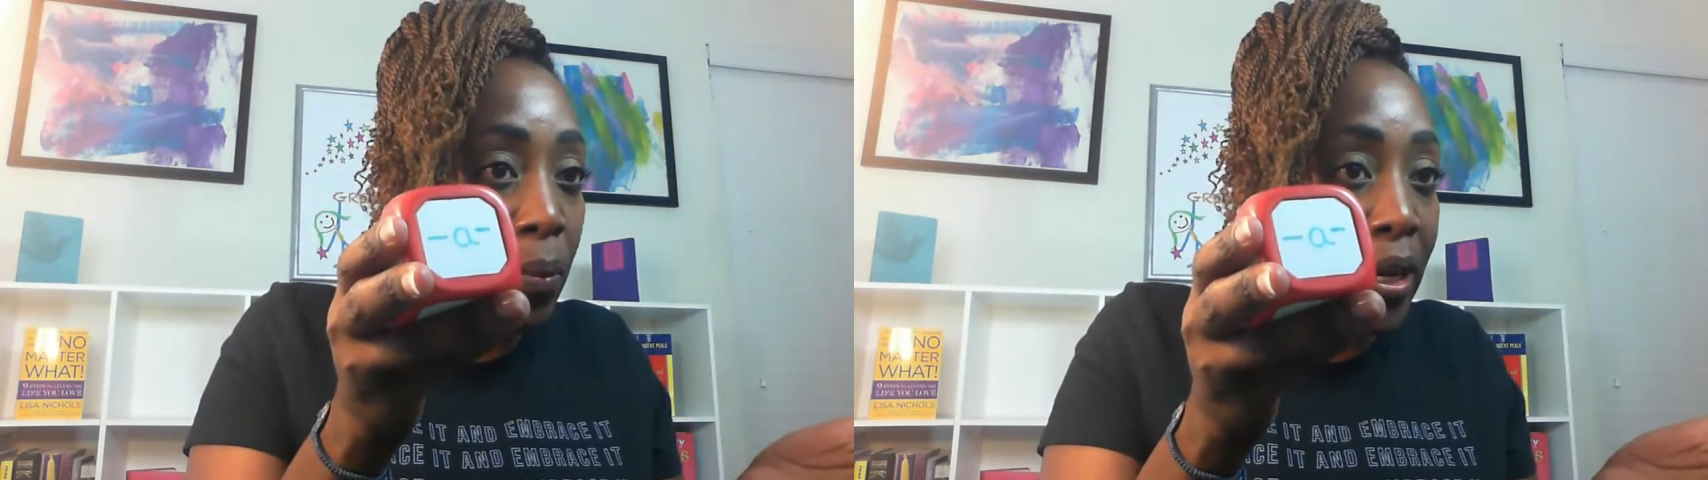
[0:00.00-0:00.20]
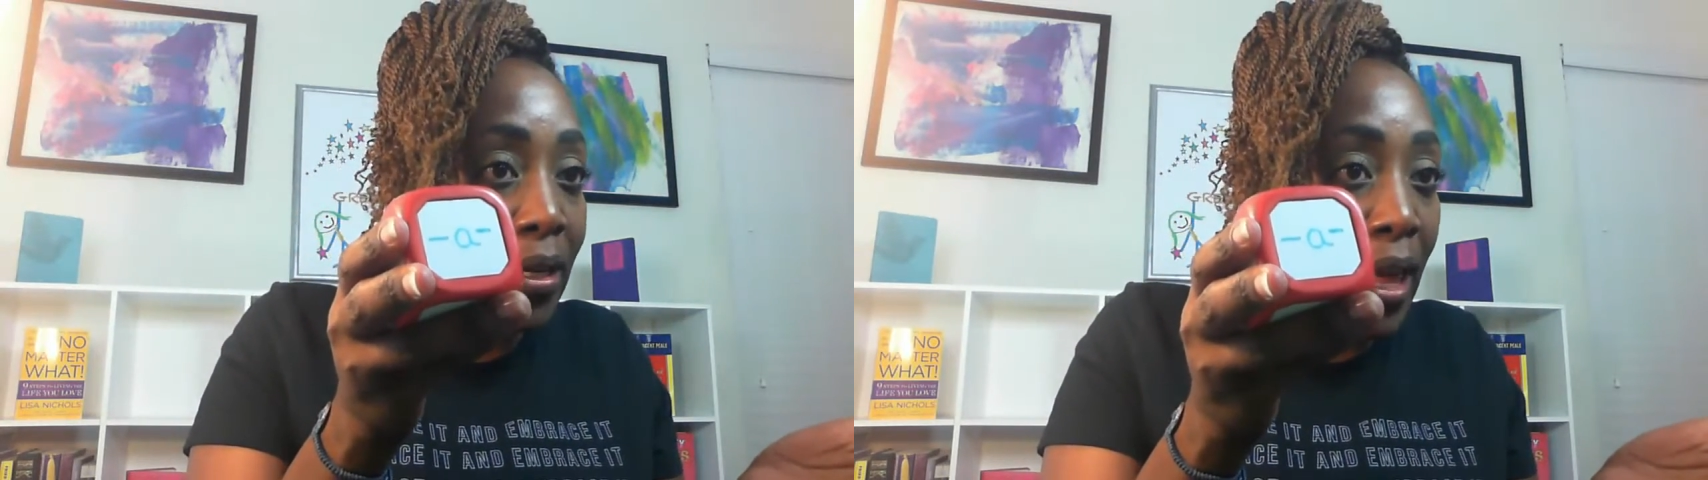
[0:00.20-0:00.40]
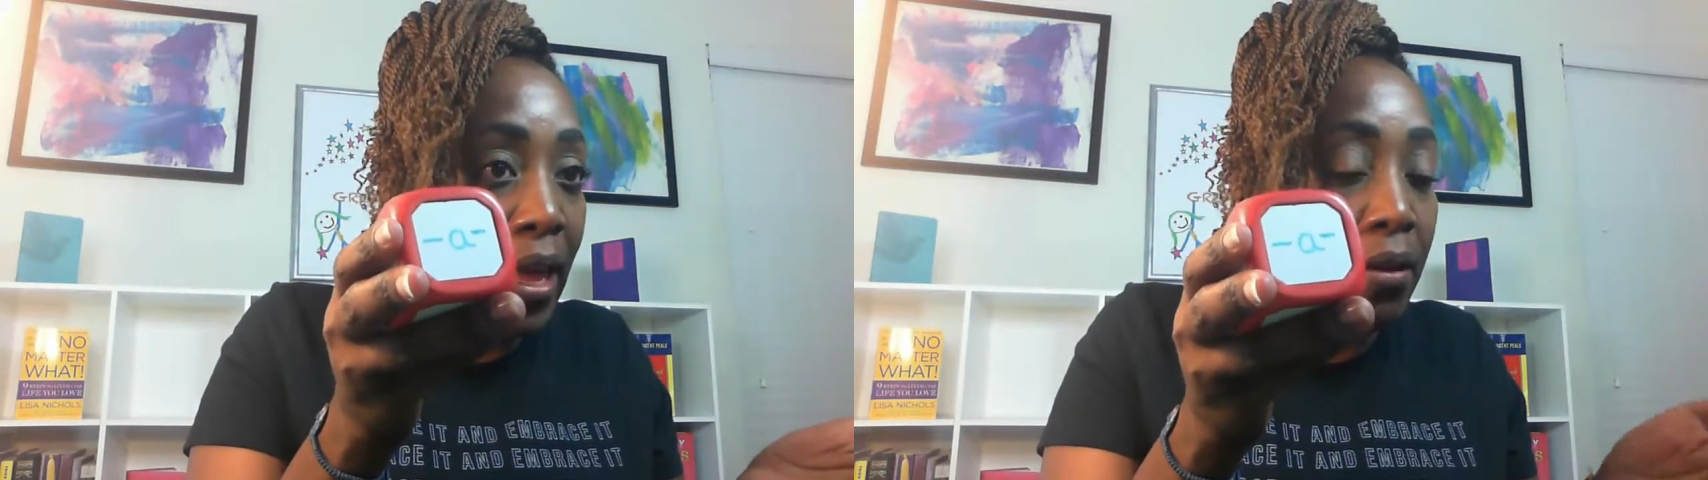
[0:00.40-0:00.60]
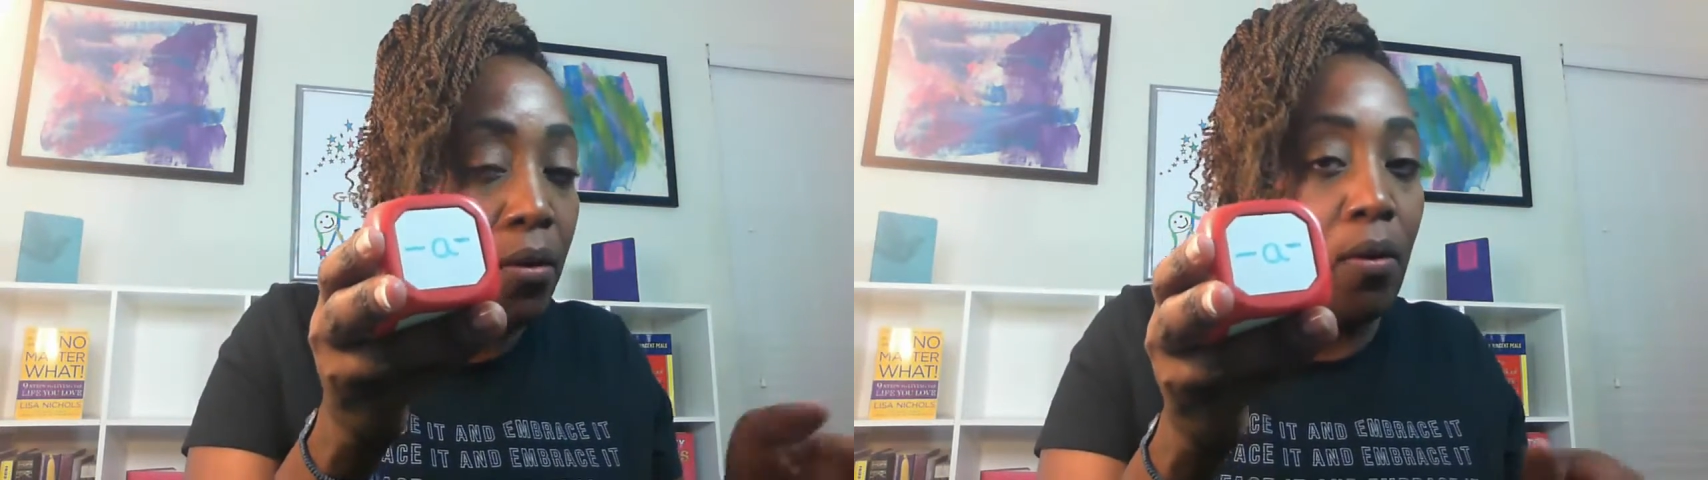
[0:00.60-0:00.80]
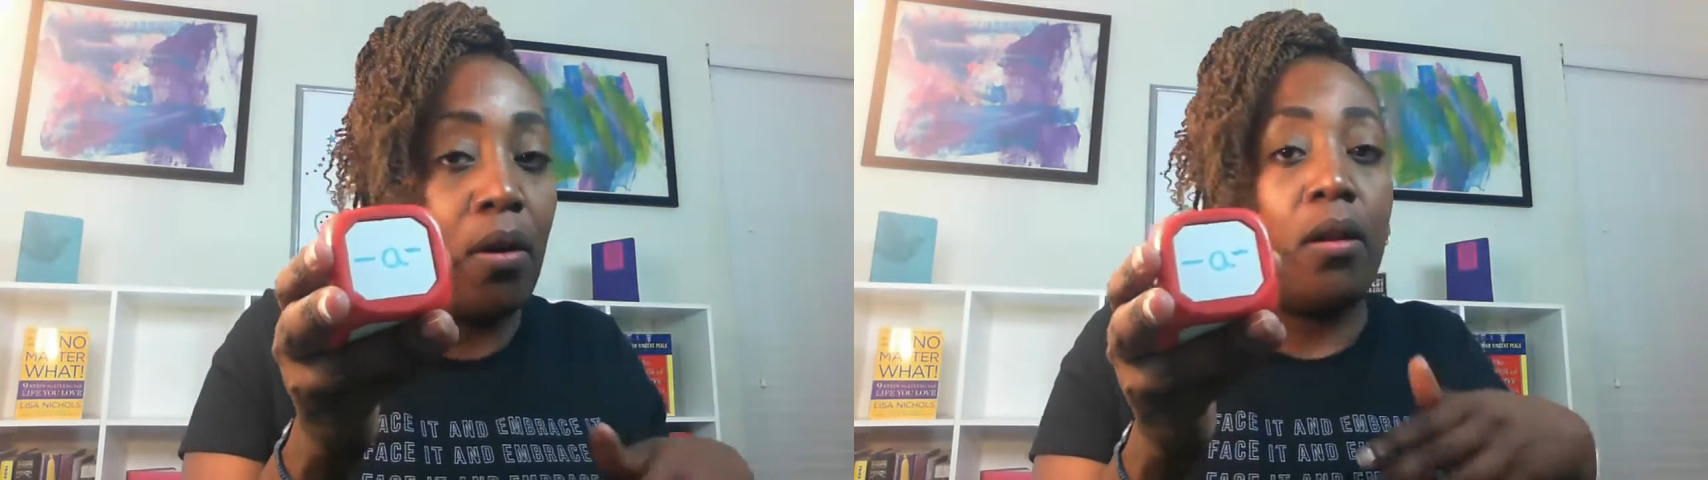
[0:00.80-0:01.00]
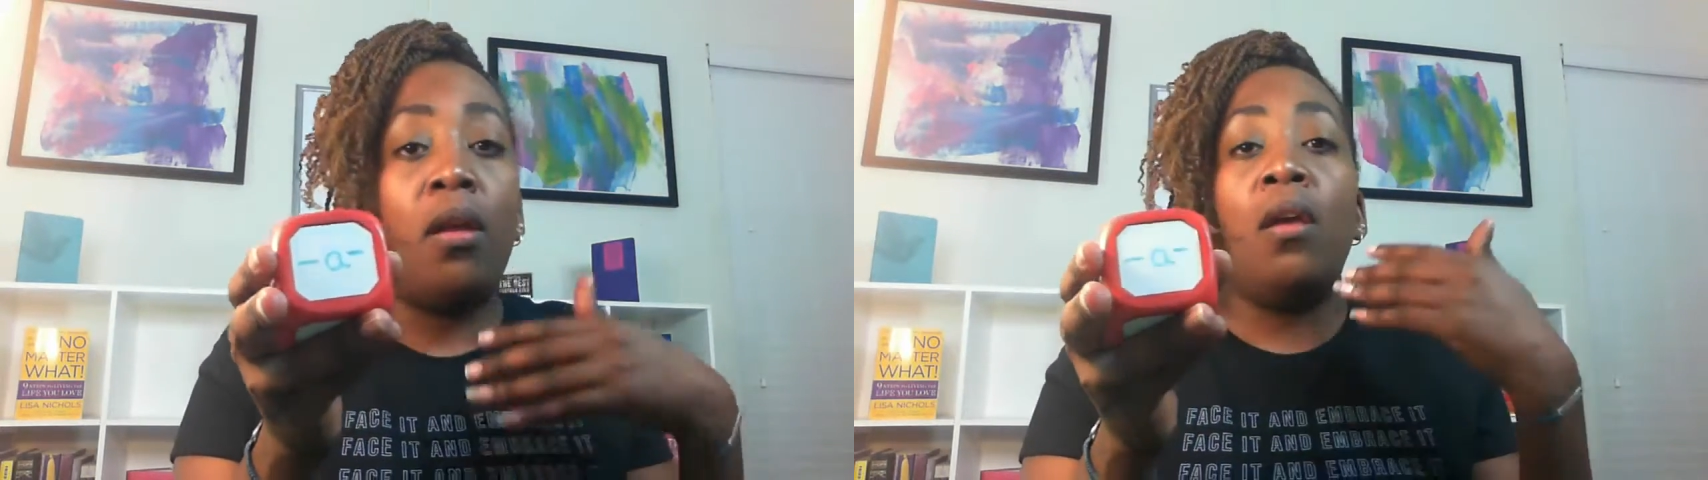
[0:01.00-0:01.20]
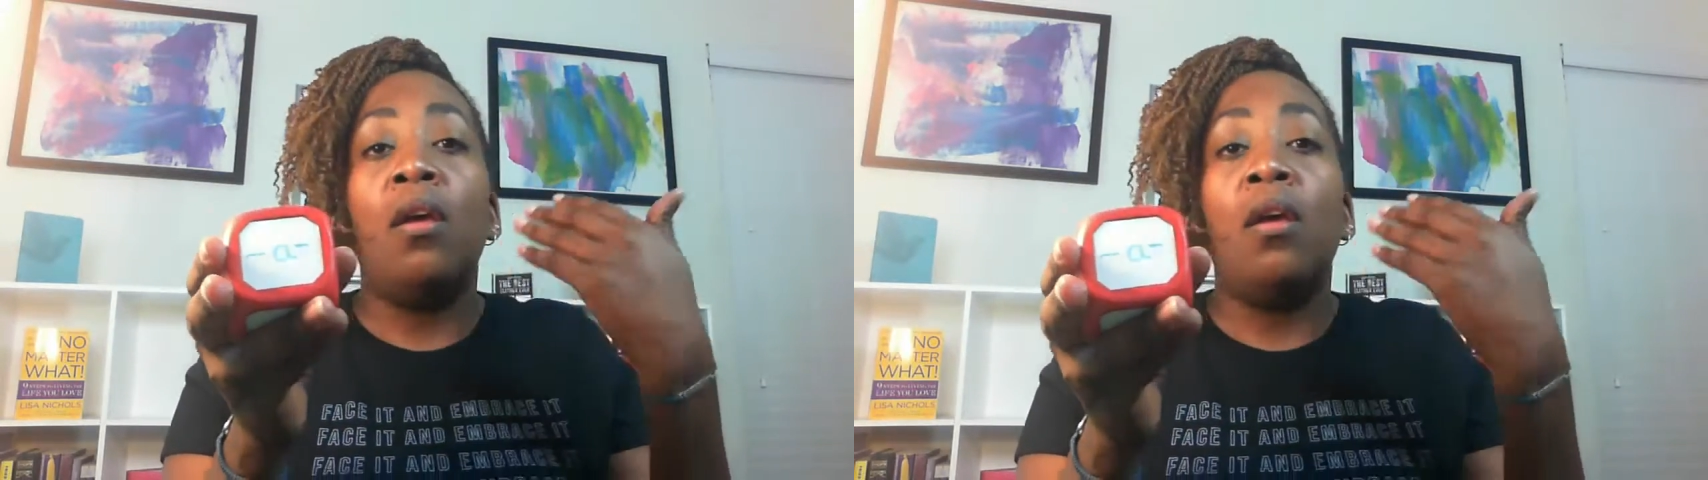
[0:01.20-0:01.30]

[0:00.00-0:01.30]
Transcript: what it landed on,